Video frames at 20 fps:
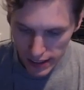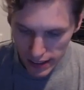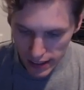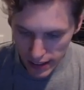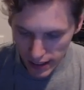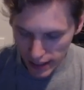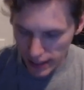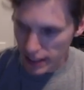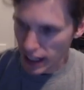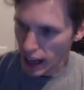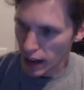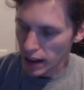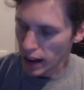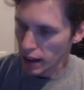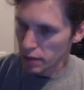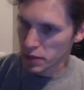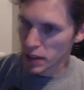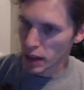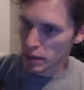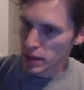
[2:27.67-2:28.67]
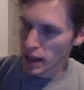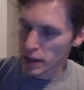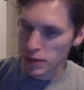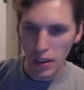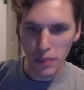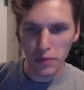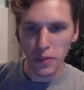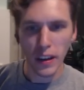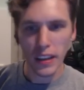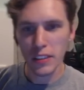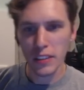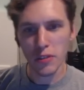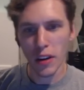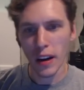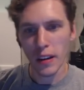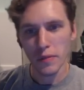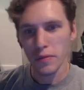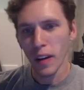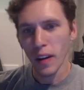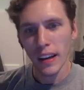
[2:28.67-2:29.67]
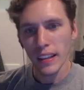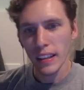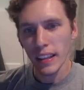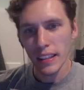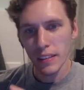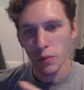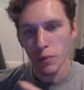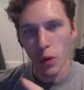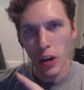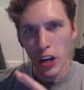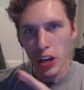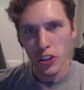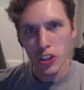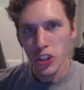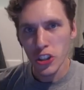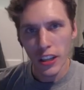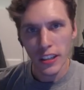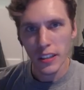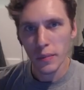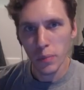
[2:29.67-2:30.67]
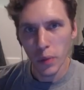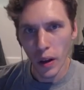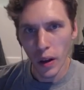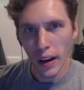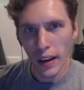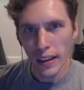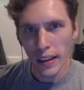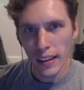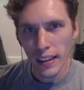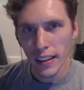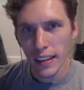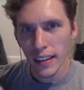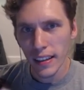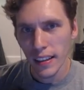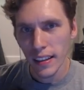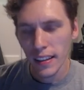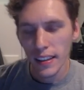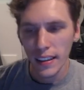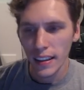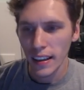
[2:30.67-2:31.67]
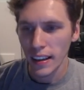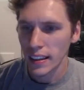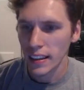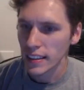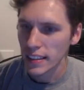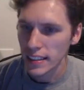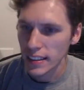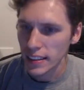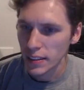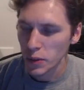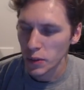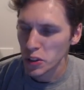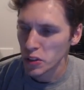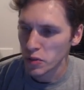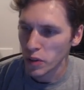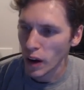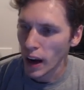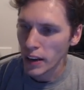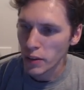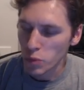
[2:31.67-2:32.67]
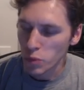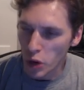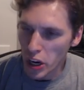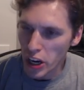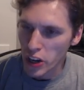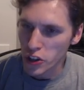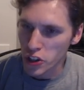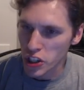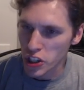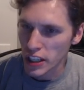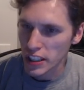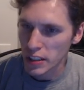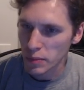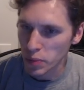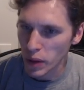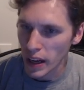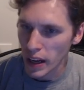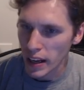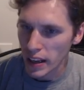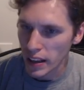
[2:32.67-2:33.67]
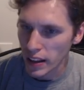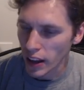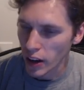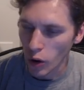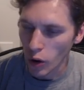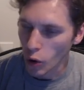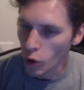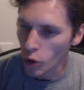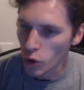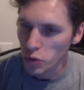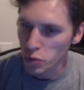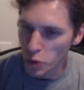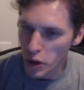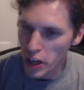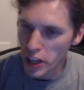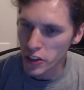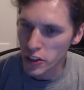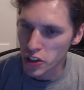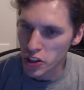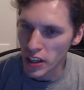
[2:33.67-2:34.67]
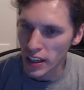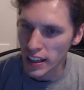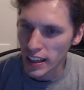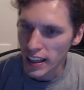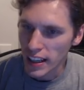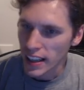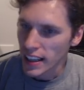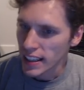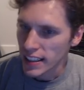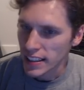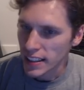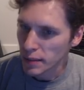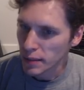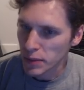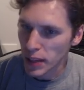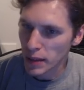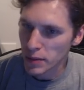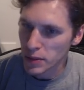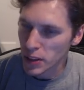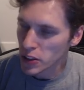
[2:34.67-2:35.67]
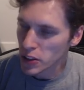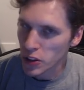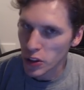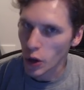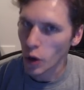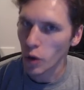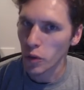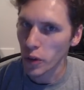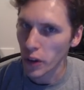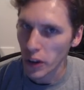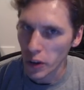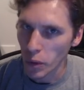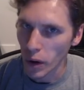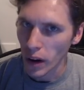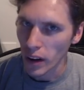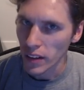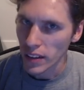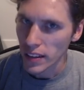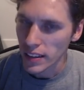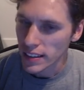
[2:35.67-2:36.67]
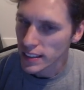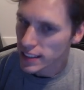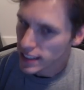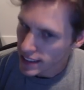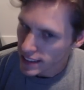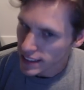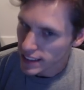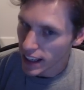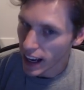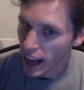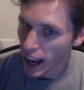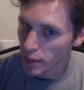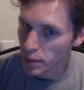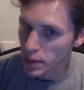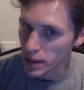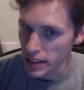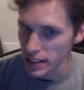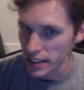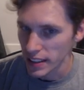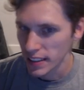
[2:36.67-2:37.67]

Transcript: it's I, I sometimes I fucking try to find like weird shit to play, and when you find weird shit to play, like old weird shit, sometimes doesn't go very well. That happens.